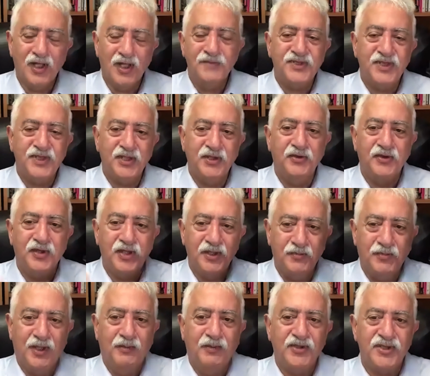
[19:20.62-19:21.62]
comes to you, you
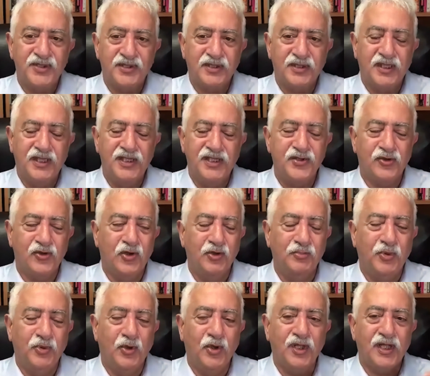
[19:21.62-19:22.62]
publish his or her
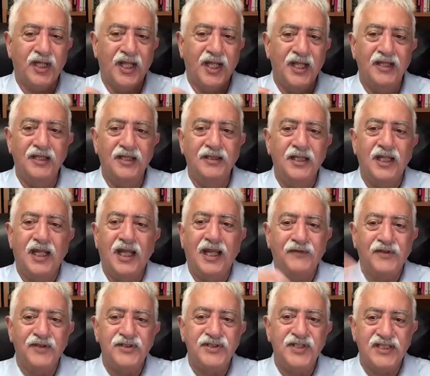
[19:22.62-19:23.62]
book, and
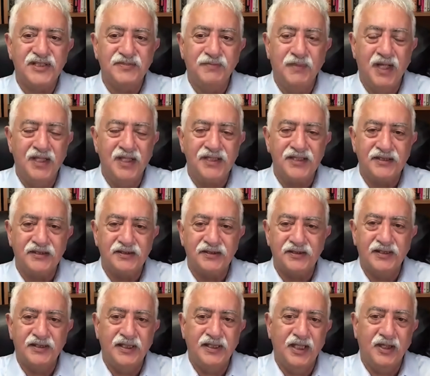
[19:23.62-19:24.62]
after 6 months,
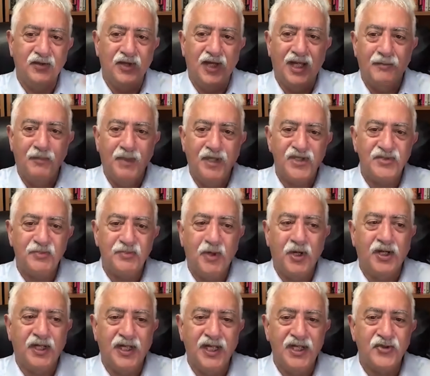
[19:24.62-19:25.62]
you know, not much
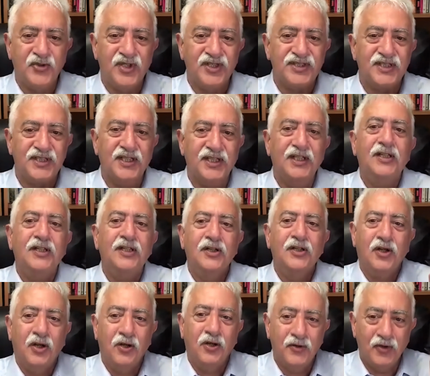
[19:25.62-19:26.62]
market interest.
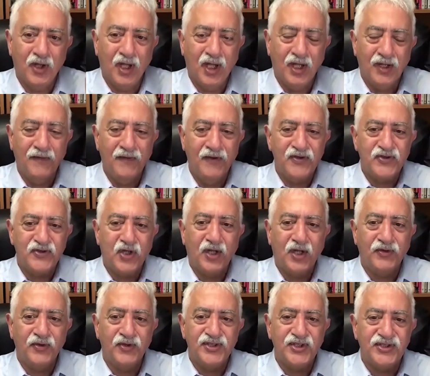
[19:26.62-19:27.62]
Are there a lot of those
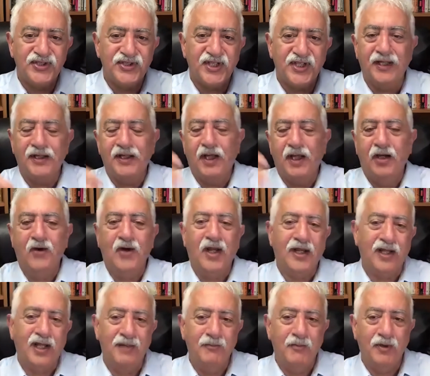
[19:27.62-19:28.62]
authors who say, all
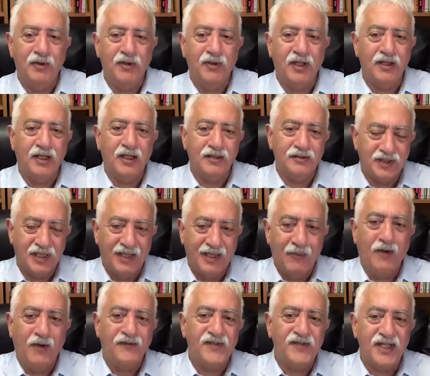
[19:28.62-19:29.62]
right, I'm
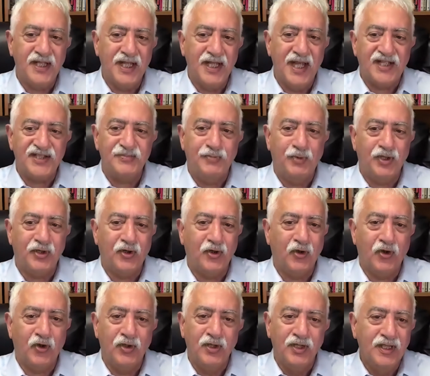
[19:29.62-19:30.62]
off to the next book,
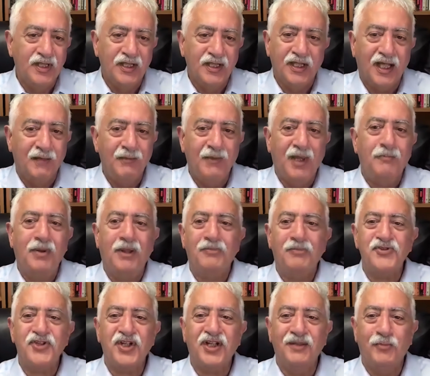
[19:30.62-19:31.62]
or I'm not
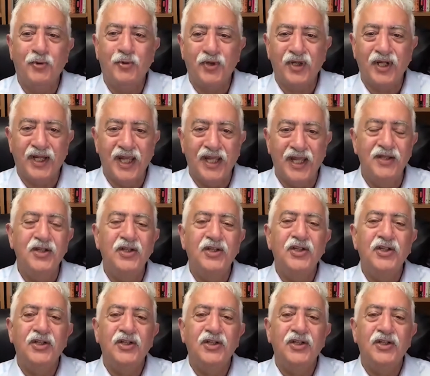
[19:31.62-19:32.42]
publishing a book again?